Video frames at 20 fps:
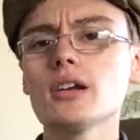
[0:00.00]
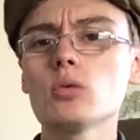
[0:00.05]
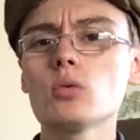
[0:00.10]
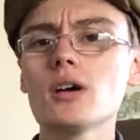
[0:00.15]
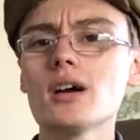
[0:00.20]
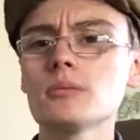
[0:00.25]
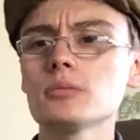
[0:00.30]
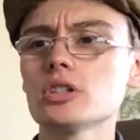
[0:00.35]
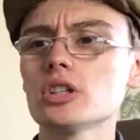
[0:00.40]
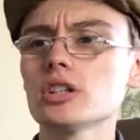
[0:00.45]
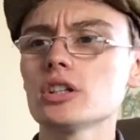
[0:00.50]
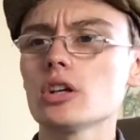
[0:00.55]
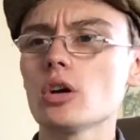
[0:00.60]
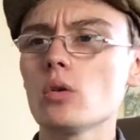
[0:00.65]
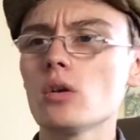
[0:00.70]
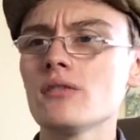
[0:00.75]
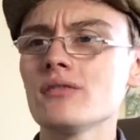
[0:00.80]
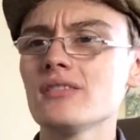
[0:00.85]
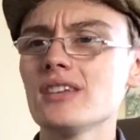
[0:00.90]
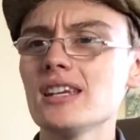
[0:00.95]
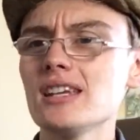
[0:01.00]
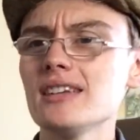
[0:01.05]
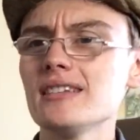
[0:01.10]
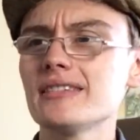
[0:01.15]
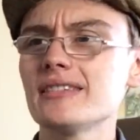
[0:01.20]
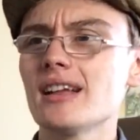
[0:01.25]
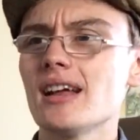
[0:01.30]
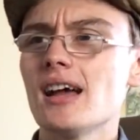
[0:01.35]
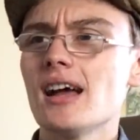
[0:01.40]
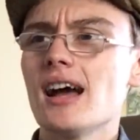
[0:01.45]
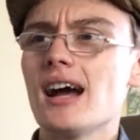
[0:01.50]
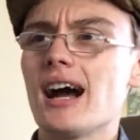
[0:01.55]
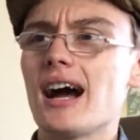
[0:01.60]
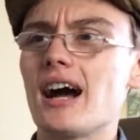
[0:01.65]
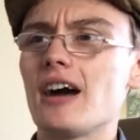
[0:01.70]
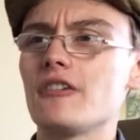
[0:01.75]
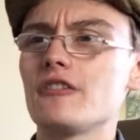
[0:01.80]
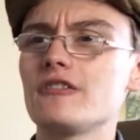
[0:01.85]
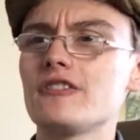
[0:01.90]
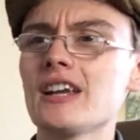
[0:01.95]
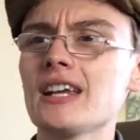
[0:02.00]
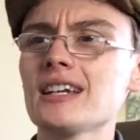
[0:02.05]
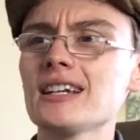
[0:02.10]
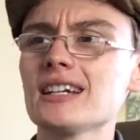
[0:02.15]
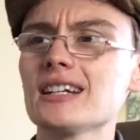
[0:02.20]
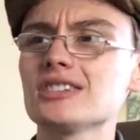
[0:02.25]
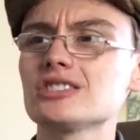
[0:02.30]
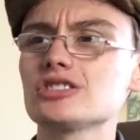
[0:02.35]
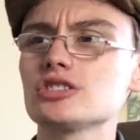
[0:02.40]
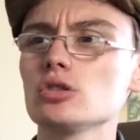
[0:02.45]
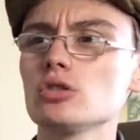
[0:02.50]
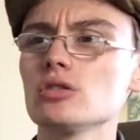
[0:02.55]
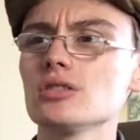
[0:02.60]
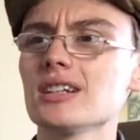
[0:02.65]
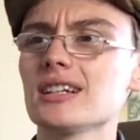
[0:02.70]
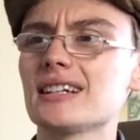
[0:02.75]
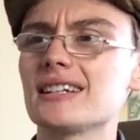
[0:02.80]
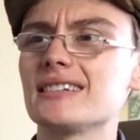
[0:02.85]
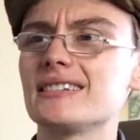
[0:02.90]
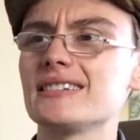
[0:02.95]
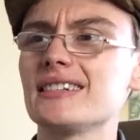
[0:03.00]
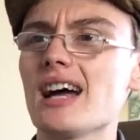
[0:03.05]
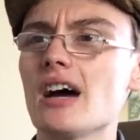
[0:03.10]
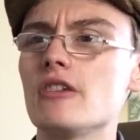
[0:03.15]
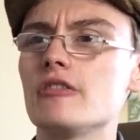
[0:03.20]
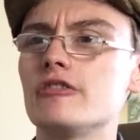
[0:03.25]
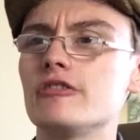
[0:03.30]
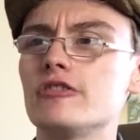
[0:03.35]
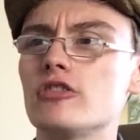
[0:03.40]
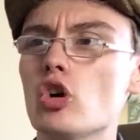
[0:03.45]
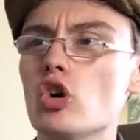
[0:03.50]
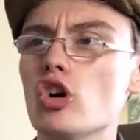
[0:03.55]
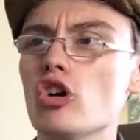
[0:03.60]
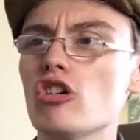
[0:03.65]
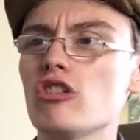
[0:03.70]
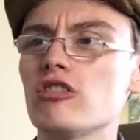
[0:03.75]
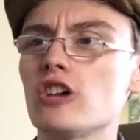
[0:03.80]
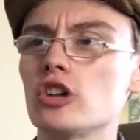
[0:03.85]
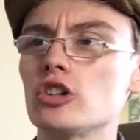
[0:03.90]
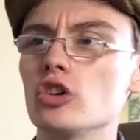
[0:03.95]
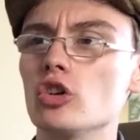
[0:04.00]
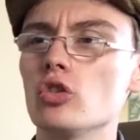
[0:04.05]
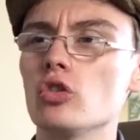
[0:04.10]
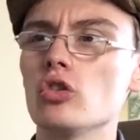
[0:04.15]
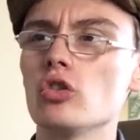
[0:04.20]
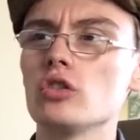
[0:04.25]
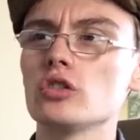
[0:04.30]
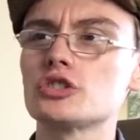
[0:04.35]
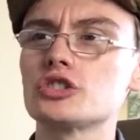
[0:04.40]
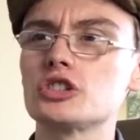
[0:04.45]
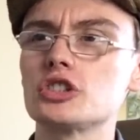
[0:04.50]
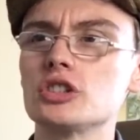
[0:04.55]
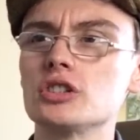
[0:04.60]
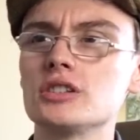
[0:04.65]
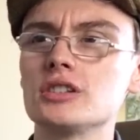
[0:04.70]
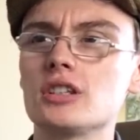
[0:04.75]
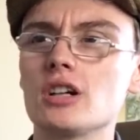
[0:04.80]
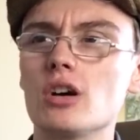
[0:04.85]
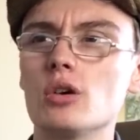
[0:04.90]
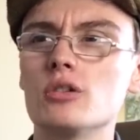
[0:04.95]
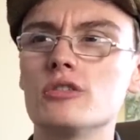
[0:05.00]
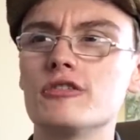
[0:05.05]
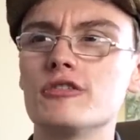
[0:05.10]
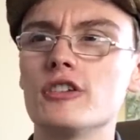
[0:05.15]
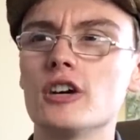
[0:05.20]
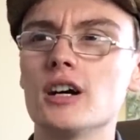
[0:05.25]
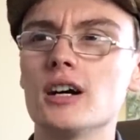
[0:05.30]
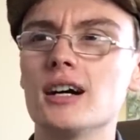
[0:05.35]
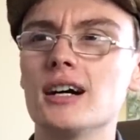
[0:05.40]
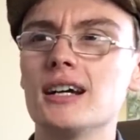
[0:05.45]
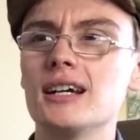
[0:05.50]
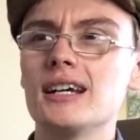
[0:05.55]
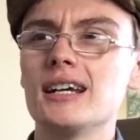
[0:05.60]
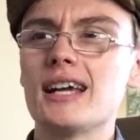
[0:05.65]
know where I'm going to go on these. I think I saw like a set of four on auction go for